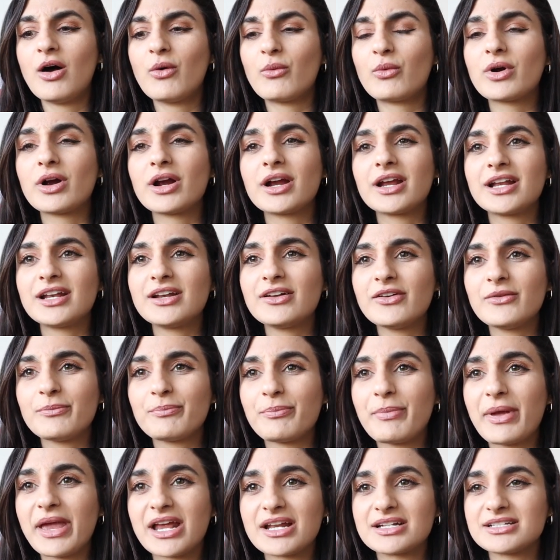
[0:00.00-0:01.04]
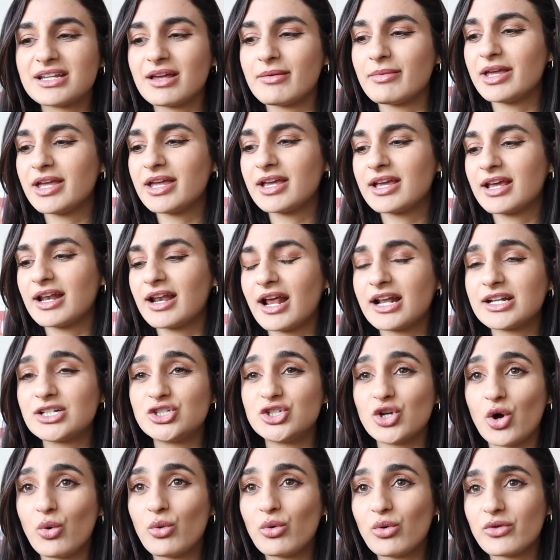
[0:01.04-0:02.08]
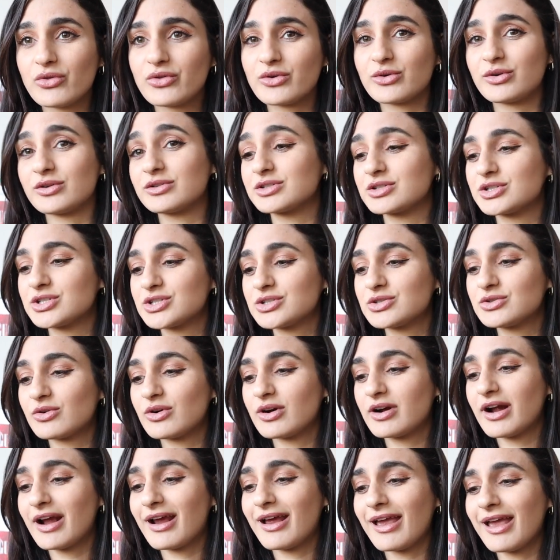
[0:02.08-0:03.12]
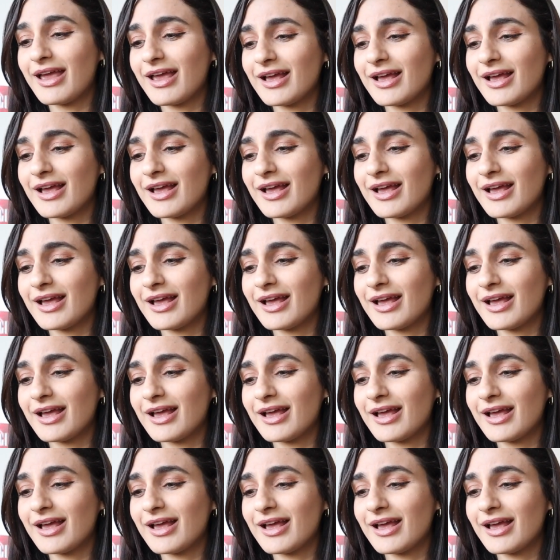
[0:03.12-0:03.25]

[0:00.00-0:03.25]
We're in a pandemic and I don't go to the grocery store,